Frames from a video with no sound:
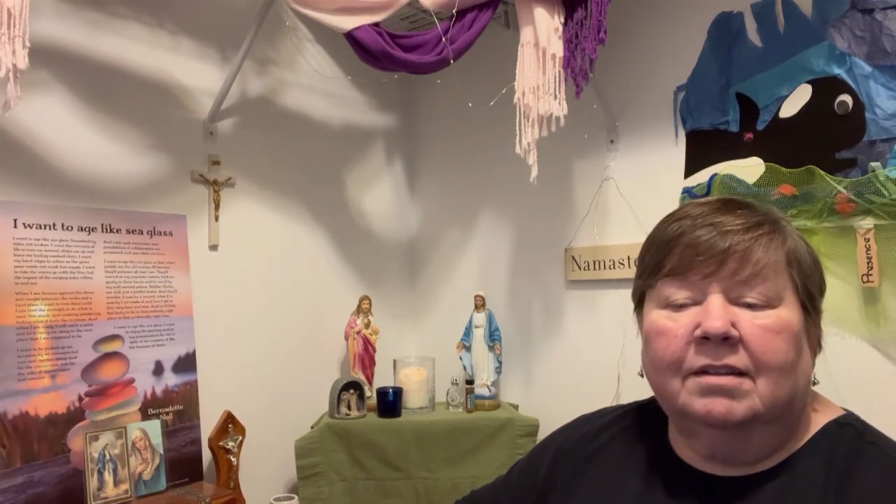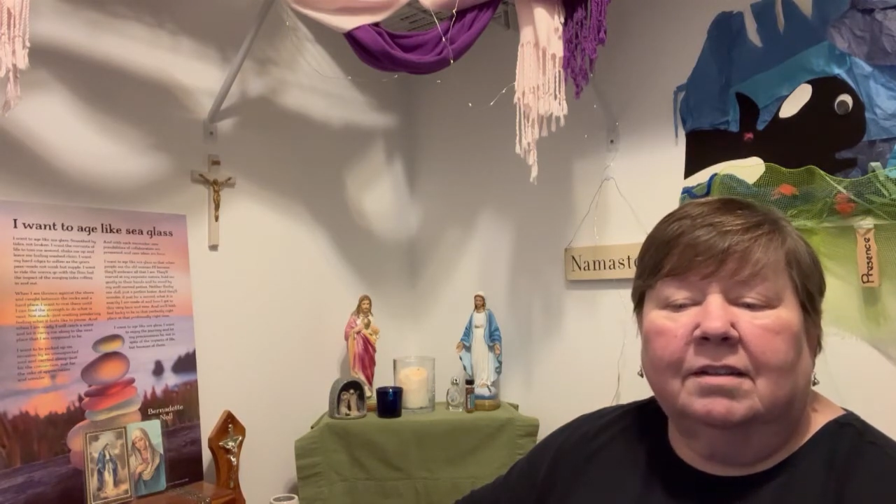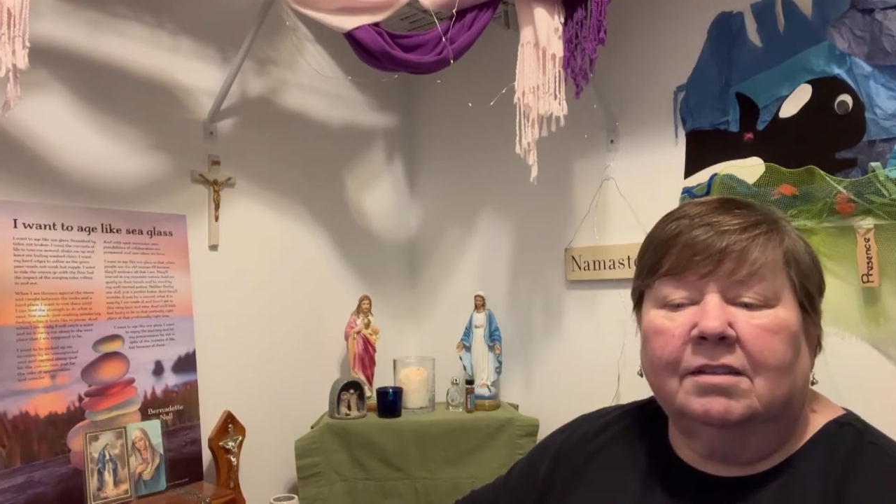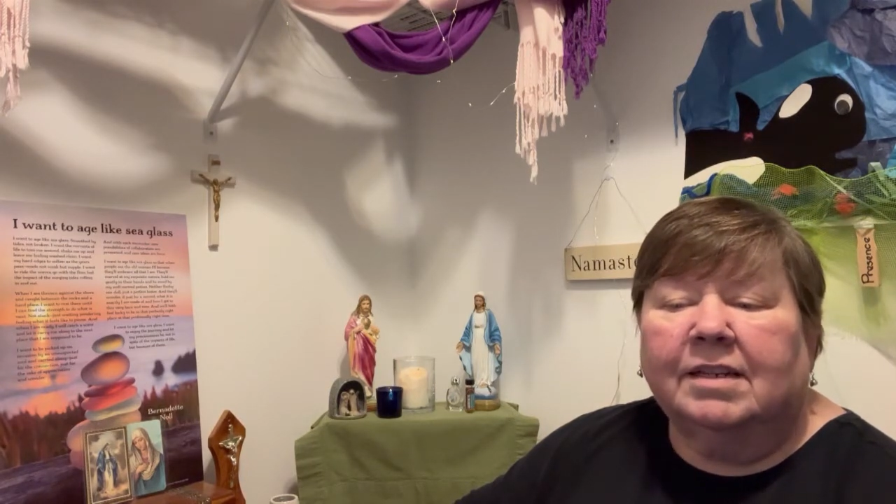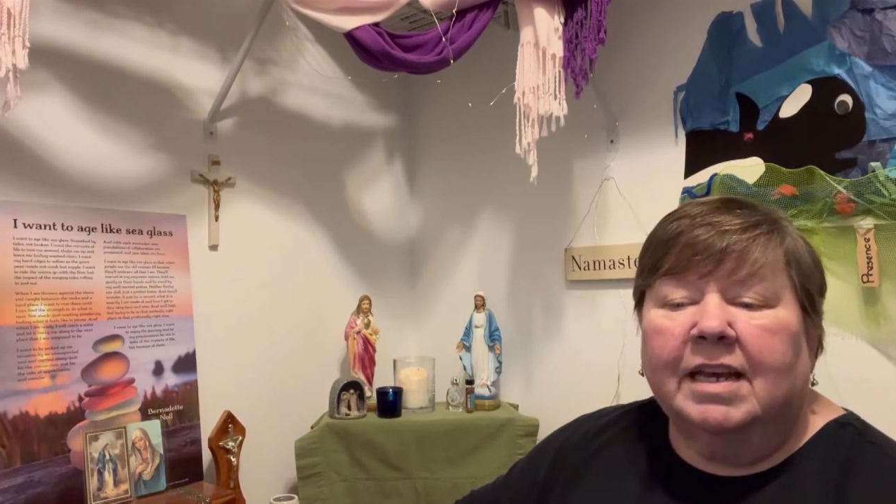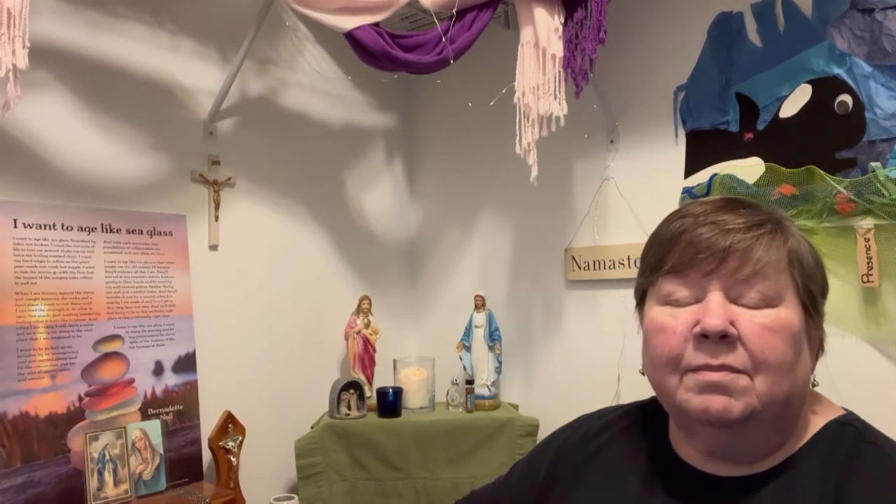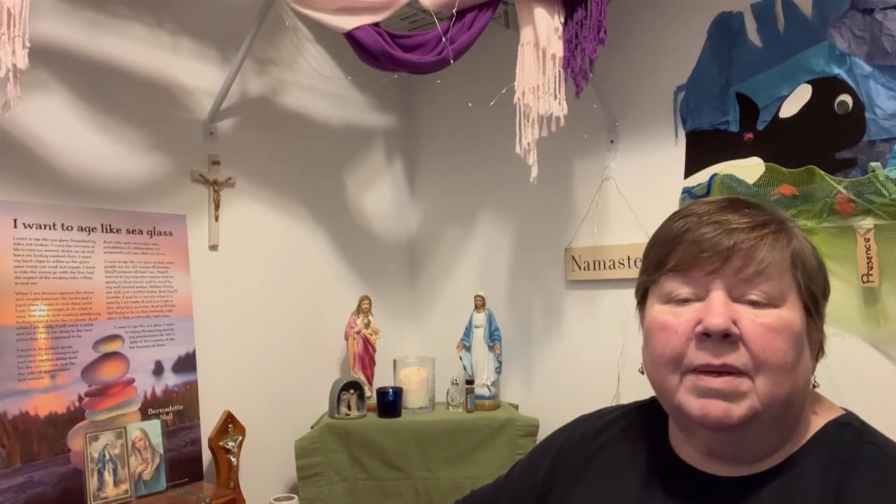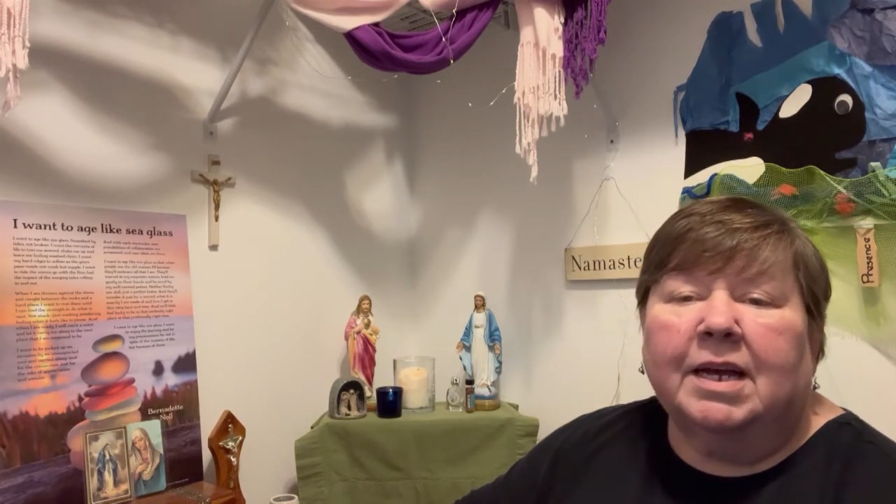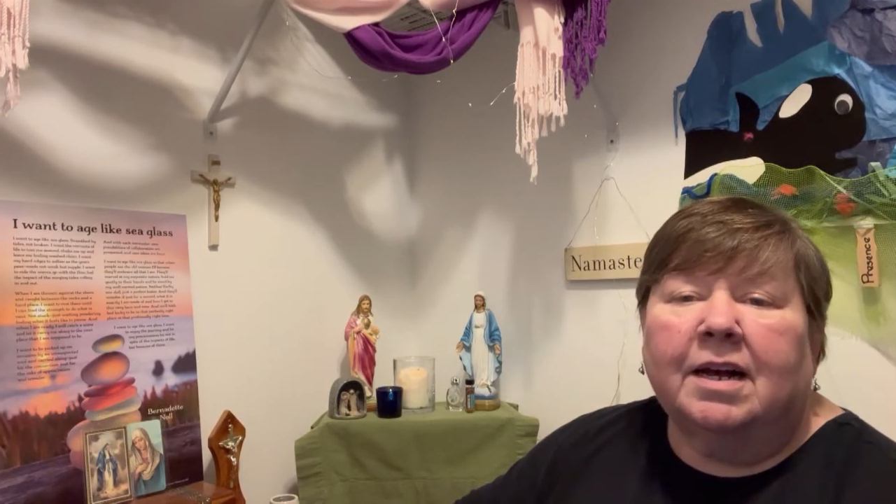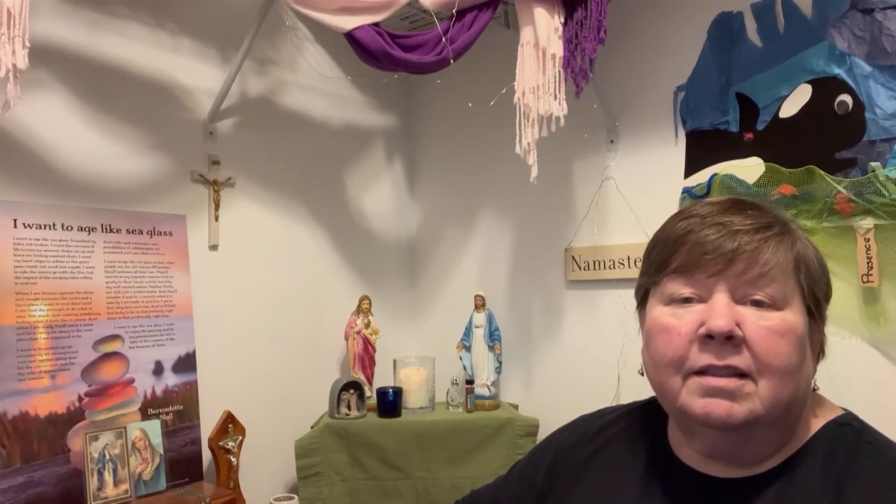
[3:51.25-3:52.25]
looking
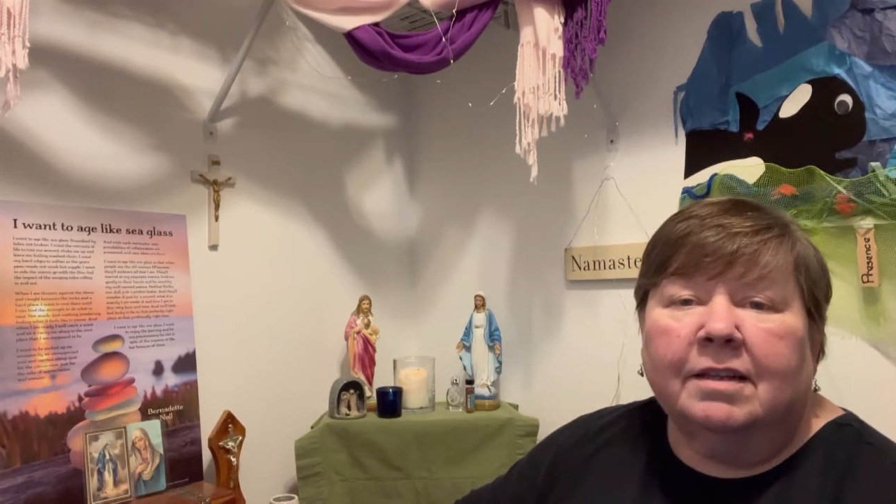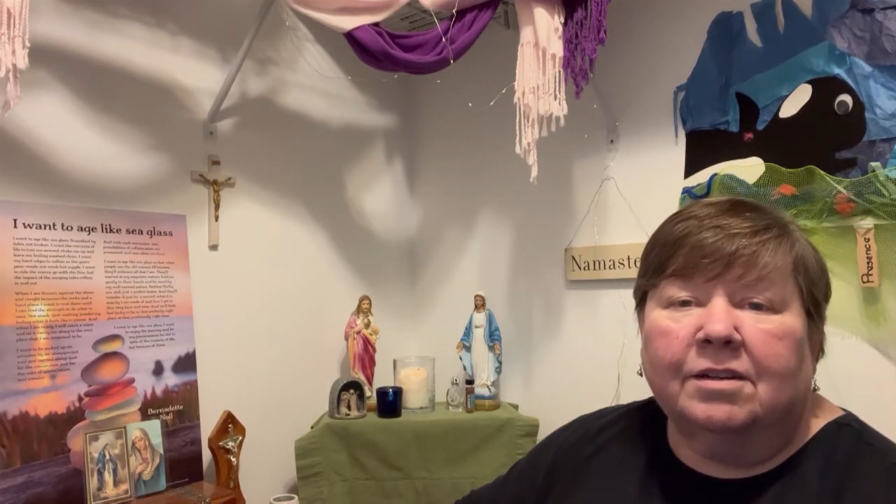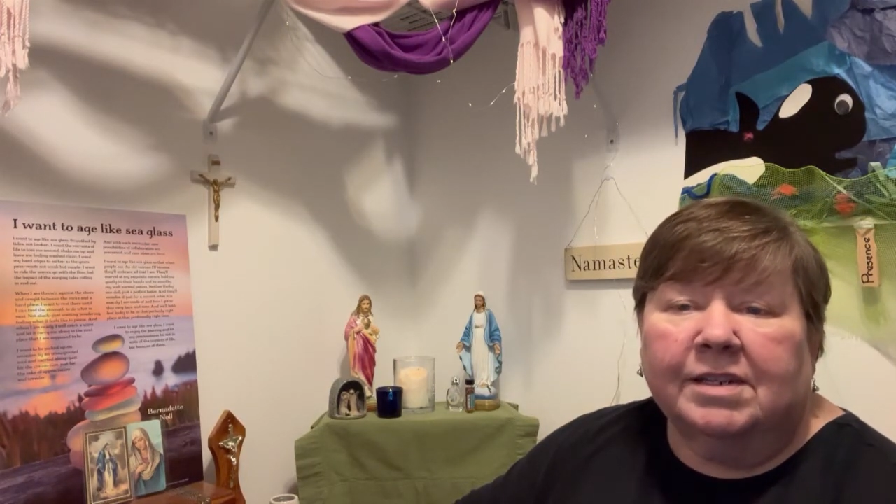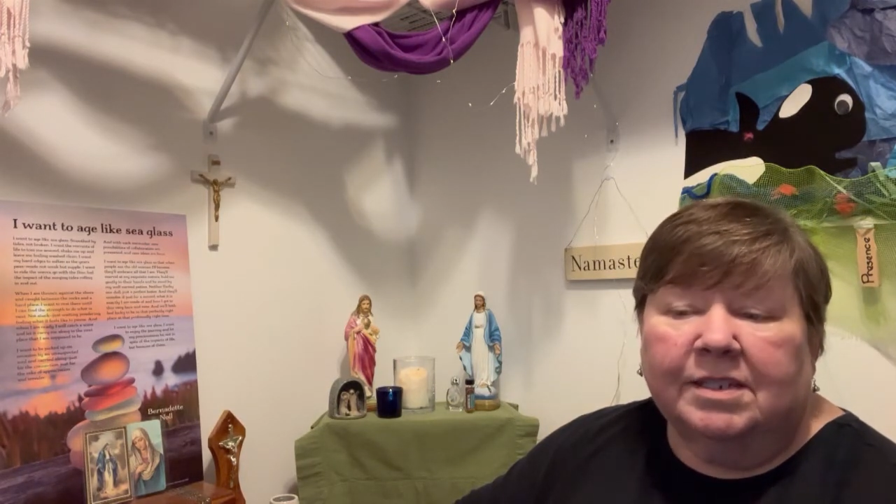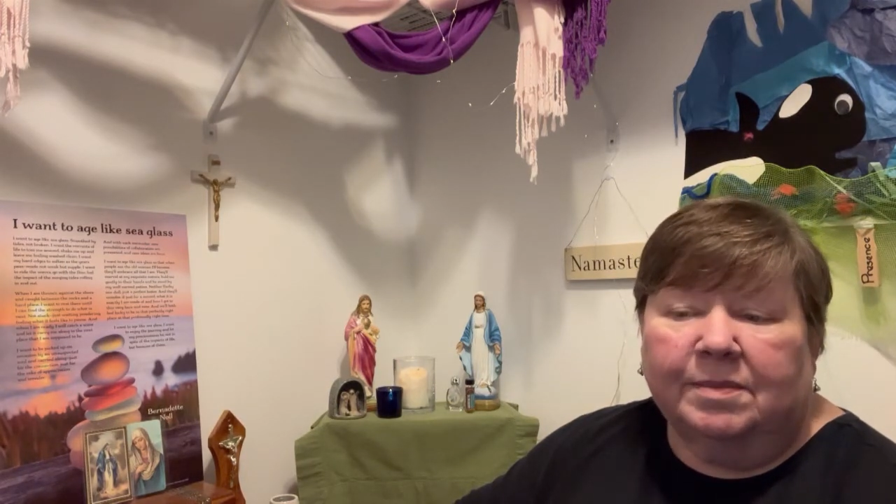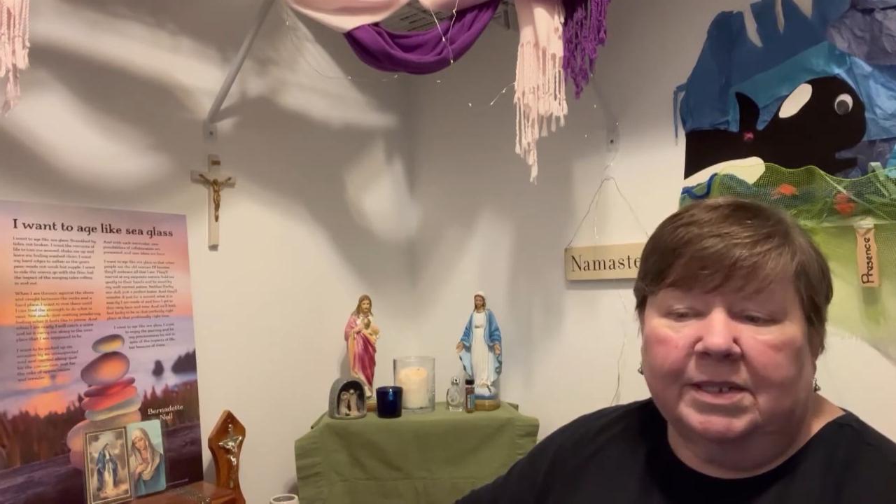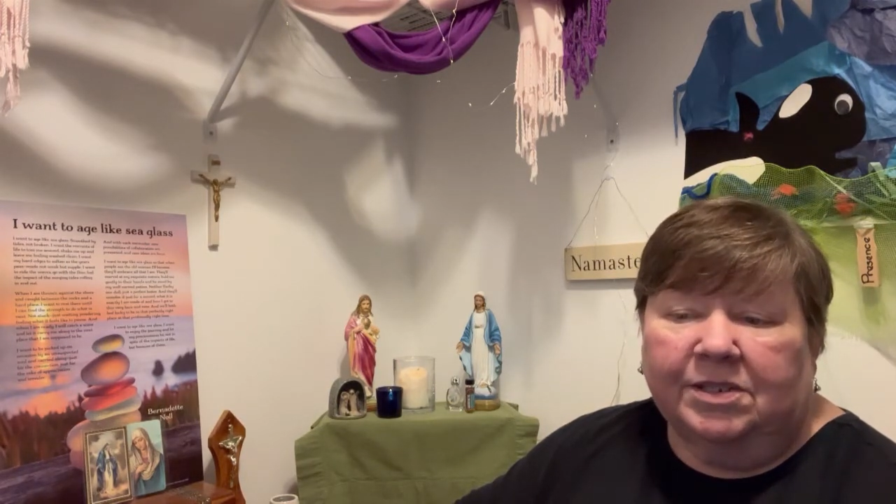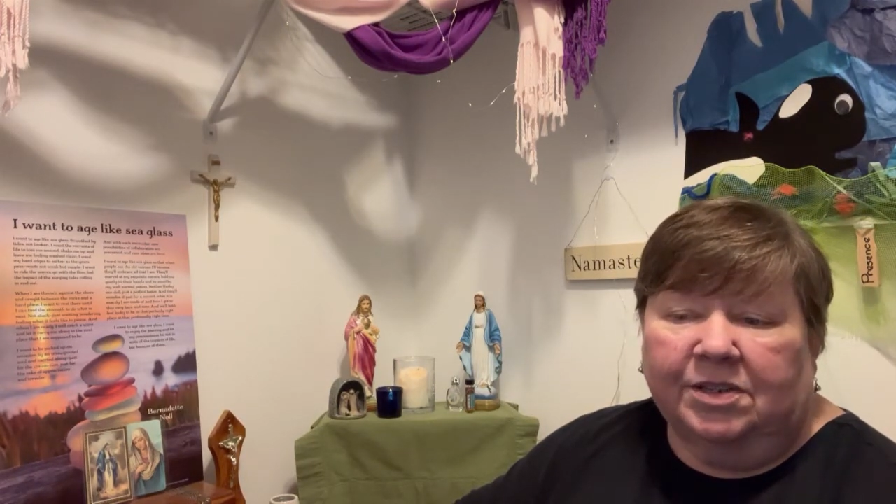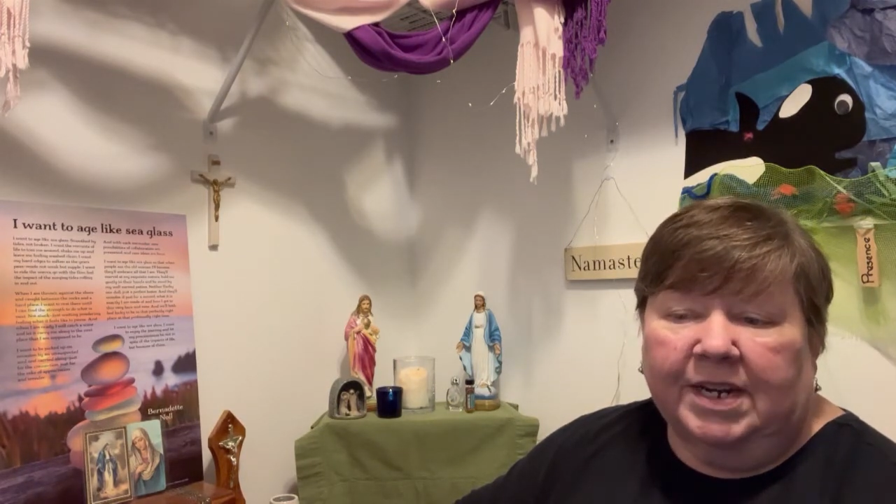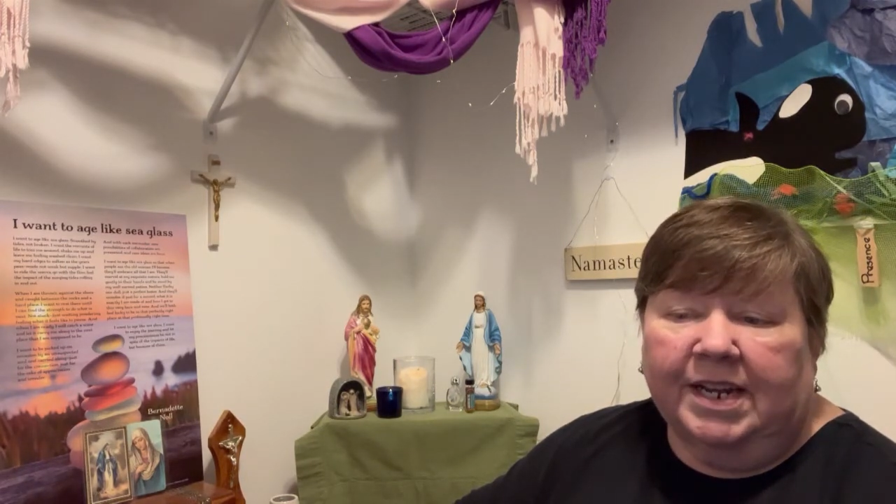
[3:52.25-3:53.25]
beyond the Christmas
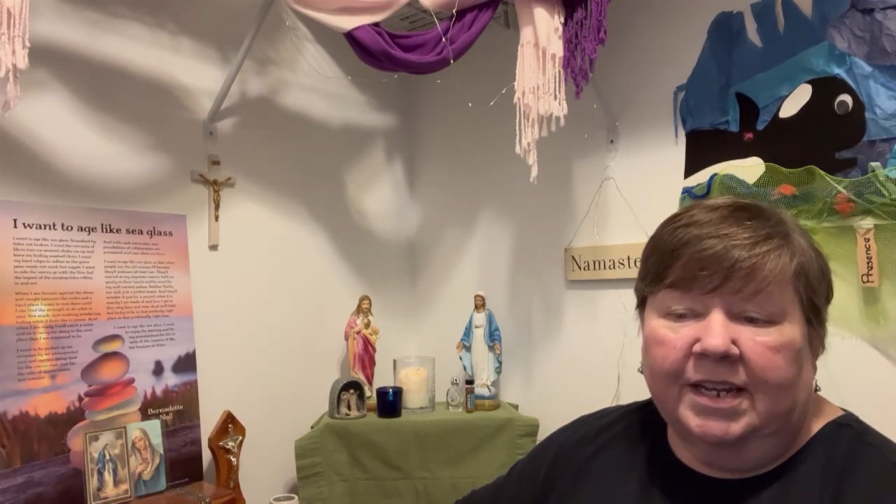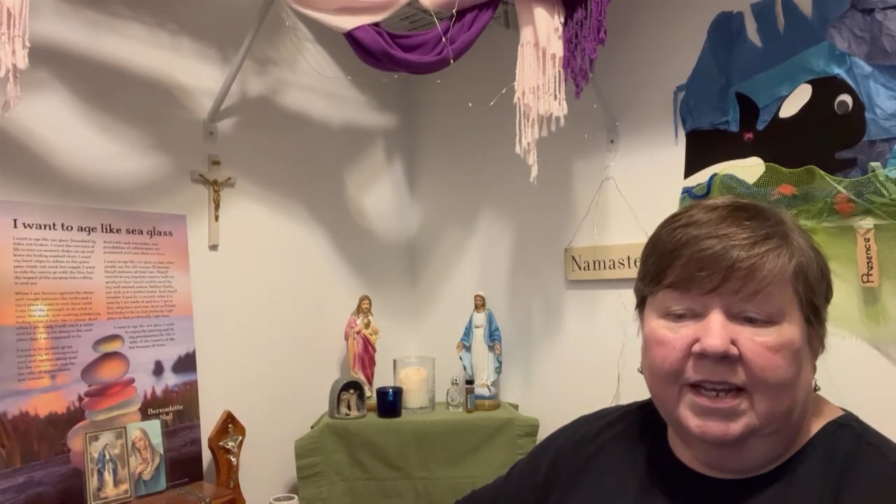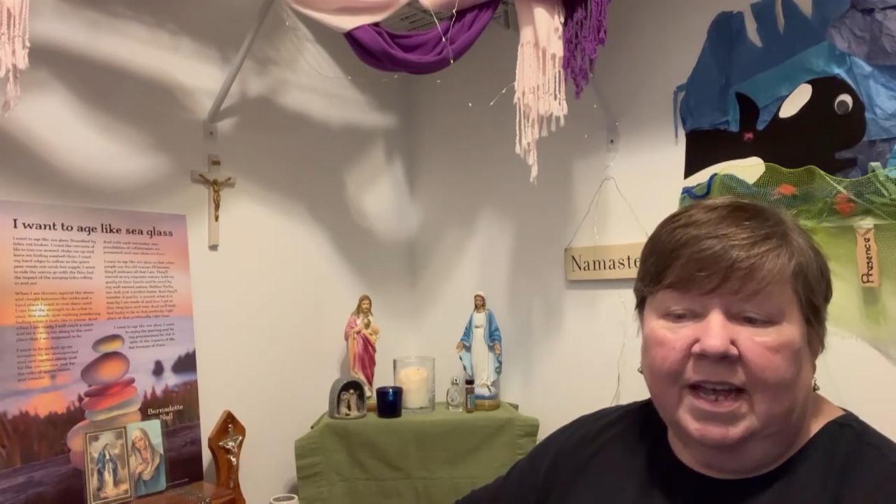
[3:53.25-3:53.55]
tree